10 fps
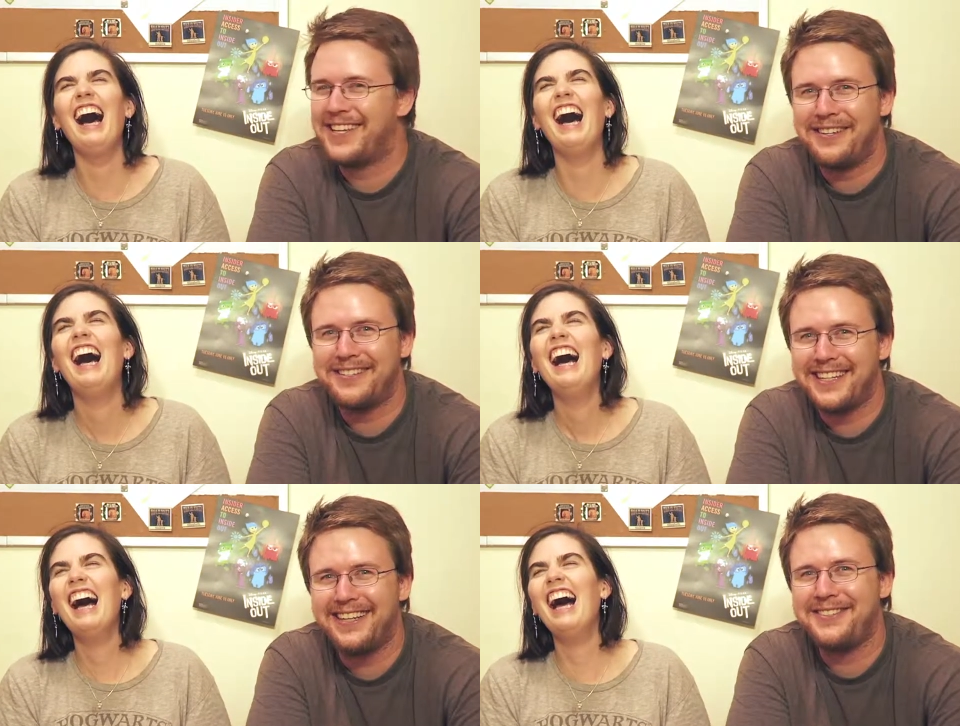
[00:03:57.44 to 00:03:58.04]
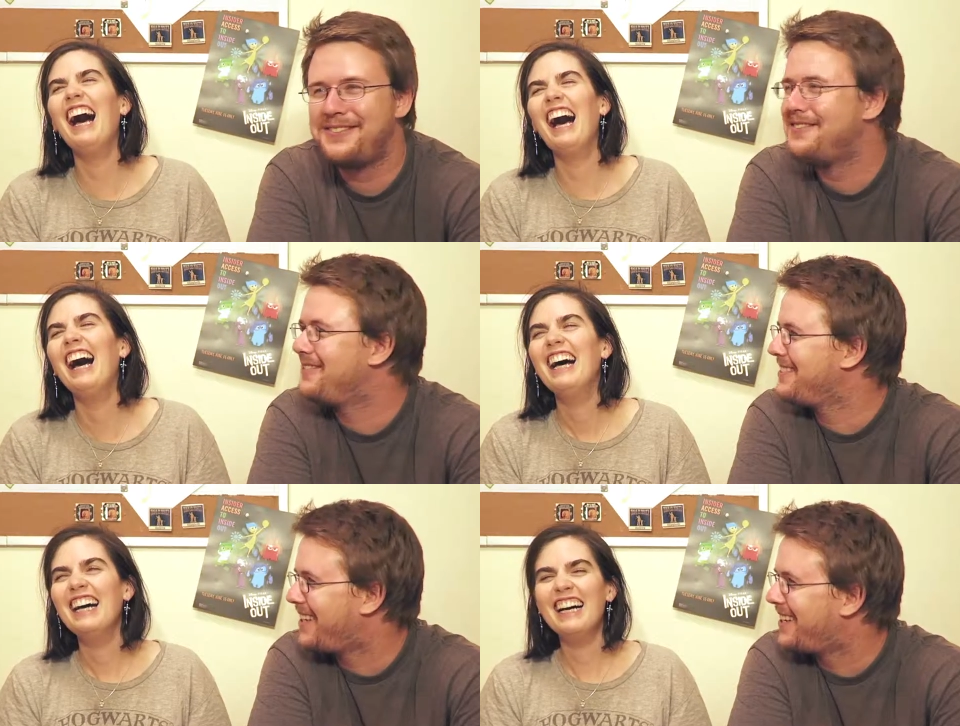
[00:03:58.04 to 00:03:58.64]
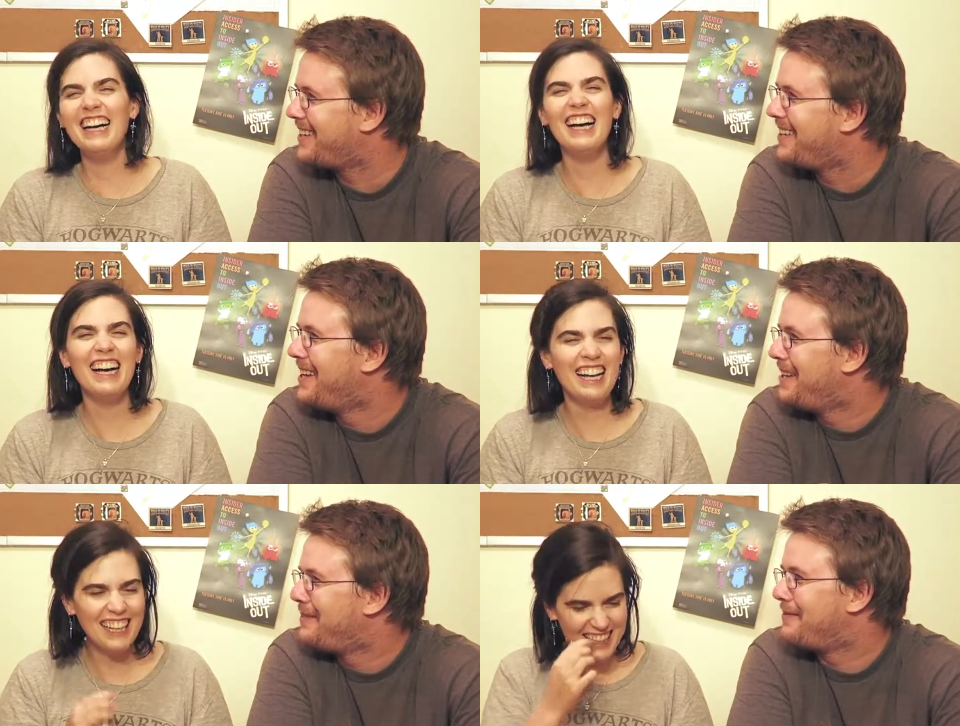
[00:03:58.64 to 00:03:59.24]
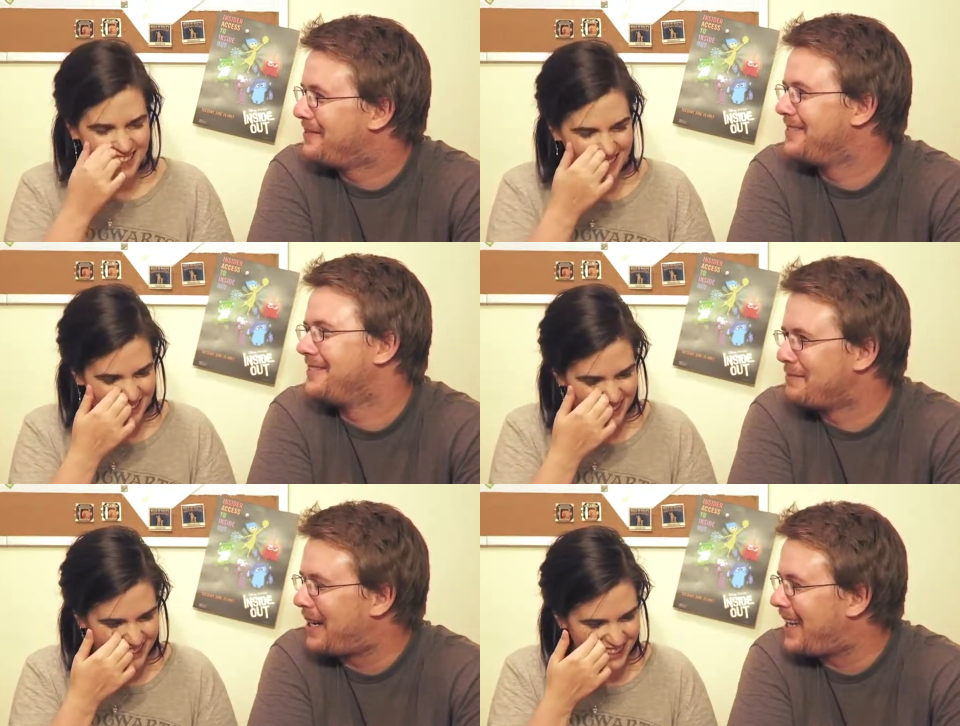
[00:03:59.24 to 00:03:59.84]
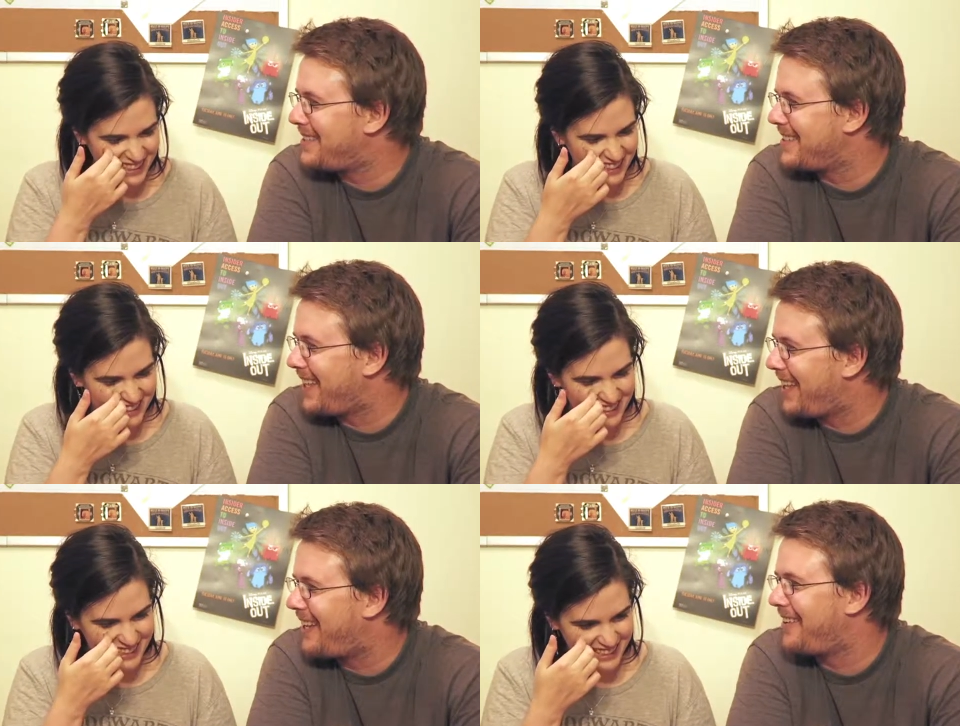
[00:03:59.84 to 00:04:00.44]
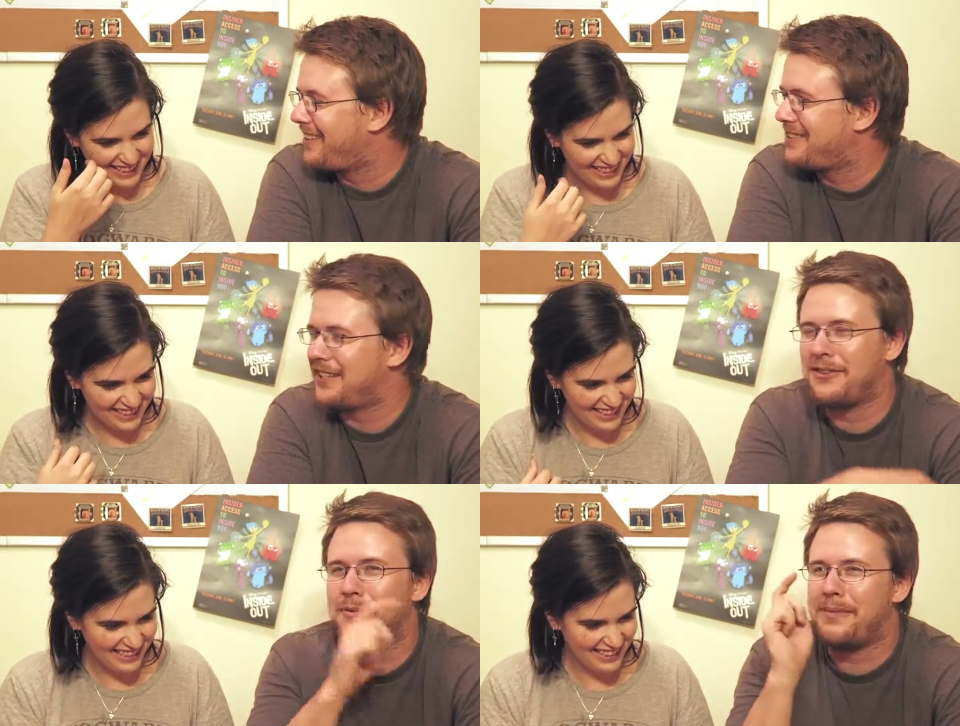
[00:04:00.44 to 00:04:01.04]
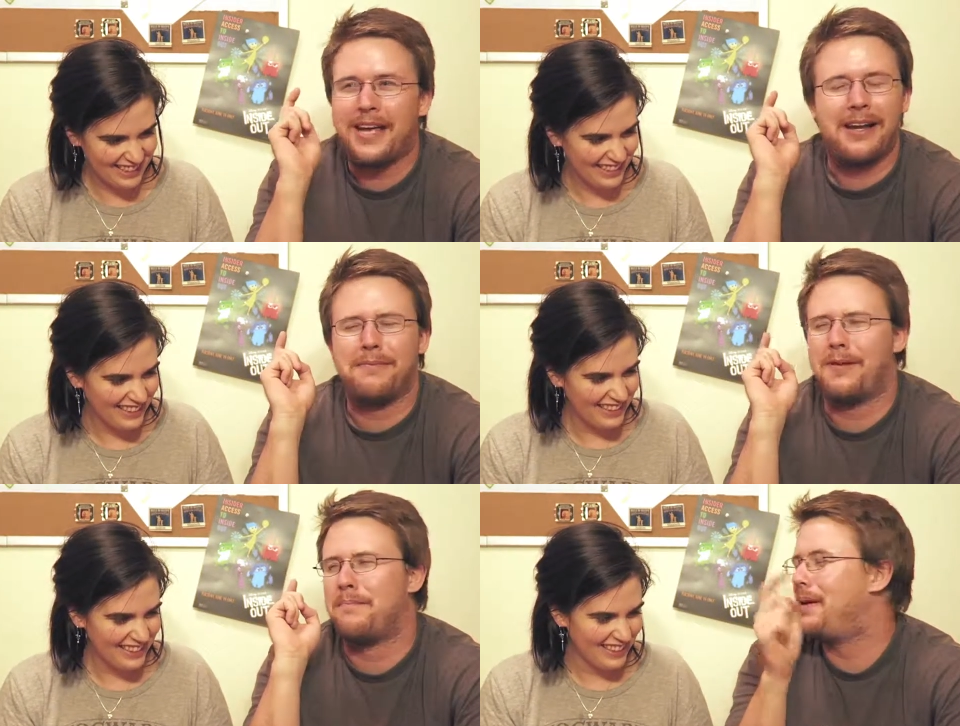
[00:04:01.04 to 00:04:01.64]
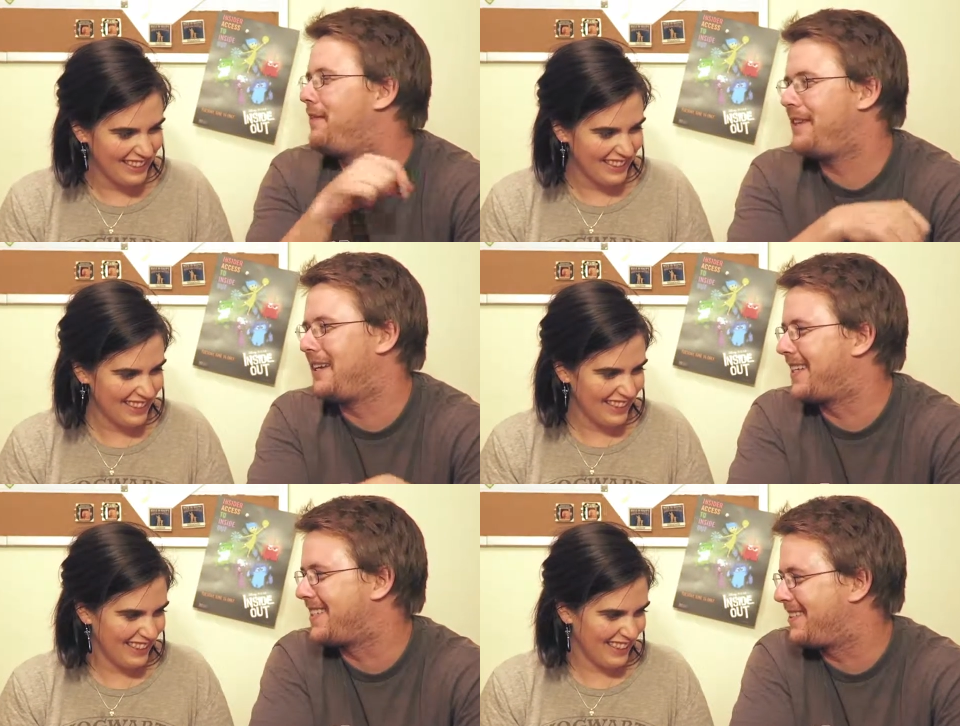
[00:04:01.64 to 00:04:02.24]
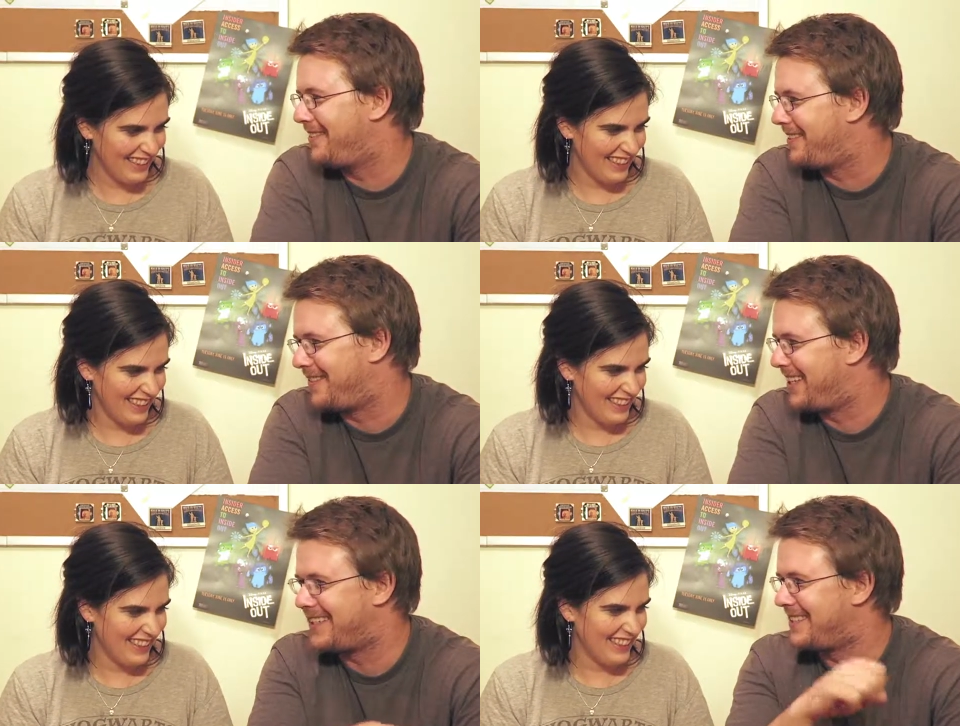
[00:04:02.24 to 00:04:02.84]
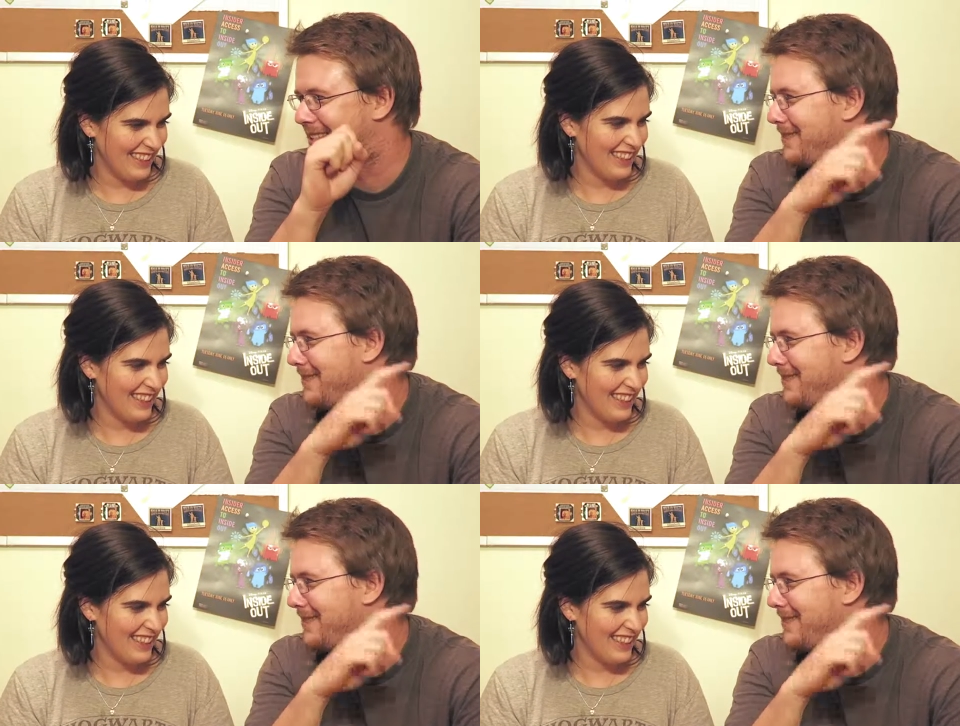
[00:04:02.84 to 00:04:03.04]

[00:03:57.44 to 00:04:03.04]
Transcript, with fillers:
Speaker 1: who you know buys a can or says, oh man, I'm a big fan of that soda because it